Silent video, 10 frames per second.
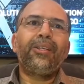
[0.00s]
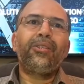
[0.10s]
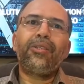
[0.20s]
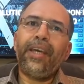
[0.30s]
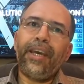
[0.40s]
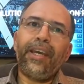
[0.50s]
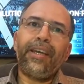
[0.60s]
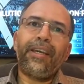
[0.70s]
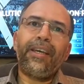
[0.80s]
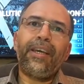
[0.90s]

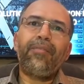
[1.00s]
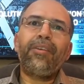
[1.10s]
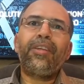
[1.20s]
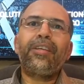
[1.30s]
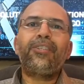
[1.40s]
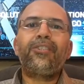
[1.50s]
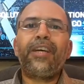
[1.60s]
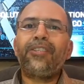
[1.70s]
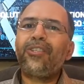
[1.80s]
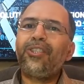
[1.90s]
Today, everything is
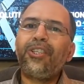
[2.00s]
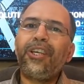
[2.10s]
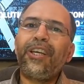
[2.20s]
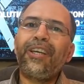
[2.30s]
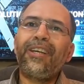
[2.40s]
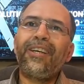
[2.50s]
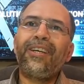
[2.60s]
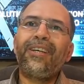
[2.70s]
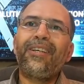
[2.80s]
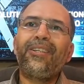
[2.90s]
transitioning
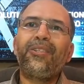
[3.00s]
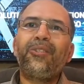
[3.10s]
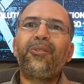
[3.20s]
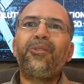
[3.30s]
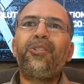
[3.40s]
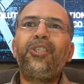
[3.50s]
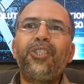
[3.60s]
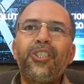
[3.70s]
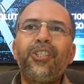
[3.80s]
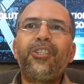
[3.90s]
to
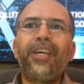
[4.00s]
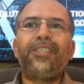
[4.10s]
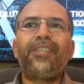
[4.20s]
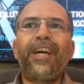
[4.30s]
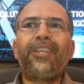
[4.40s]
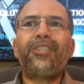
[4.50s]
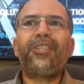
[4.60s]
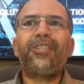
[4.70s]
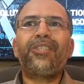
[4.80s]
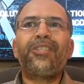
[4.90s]
digital
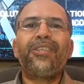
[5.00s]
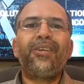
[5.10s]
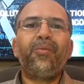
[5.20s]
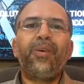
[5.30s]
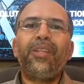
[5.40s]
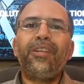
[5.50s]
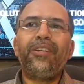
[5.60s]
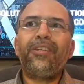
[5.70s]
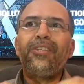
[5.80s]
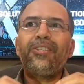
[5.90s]
transactions, whether
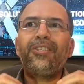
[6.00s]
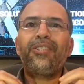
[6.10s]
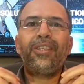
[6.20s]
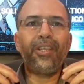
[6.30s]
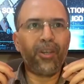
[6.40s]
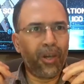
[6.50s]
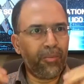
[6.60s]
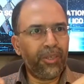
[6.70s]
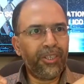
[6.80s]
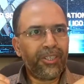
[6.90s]
it is
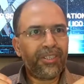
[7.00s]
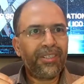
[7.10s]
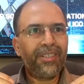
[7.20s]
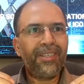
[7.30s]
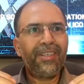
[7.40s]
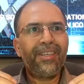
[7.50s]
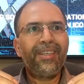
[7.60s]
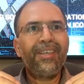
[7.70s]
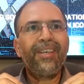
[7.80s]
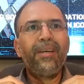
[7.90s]
e-commerce,
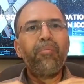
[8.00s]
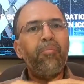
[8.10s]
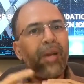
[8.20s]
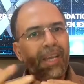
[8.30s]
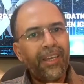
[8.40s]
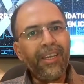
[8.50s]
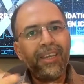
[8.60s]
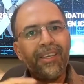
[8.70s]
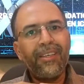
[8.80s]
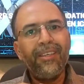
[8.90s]

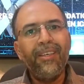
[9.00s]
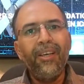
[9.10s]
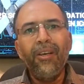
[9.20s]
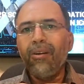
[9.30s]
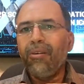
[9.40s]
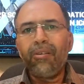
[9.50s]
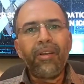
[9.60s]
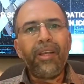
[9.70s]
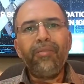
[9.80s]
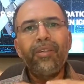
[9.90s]
banking, or
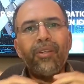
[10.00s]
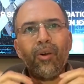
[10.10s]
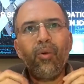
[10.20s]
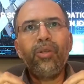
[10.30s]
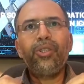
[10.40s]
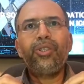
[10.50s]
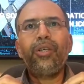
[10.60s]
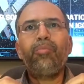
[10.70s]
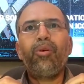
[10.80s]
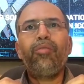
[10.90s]
even
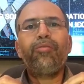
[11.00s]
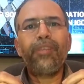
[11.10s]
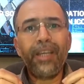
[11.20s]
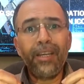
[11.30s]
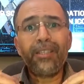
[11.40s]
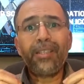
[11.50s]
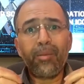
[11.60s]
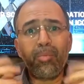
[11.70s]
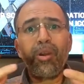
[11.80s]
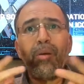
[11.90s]
ownership of real
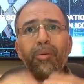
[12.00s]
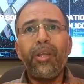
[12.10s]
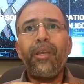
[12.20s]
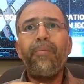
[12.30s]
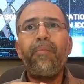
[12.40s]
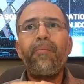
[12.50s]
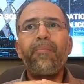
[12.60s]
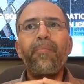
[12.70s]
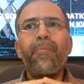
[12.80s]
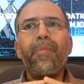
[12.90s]
estate property,
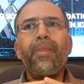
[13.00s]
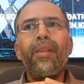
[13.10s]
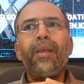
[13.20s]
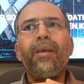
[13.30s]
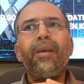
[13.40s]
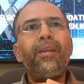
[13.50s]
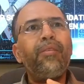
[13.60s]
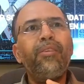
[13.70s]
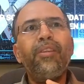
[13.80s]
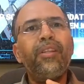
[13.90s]
and
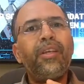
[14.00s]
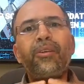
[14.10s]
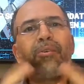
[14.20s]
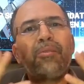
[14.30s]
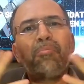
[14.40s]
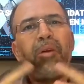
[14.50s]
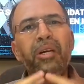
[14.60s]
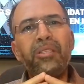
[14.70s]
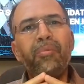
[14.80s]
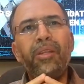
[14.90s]
everything that you could
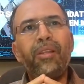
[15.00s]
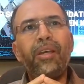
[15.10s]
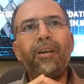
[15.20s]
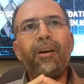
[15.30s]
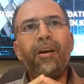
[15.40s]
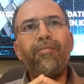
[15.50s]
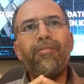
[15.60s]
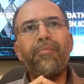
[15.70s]
possibly think of.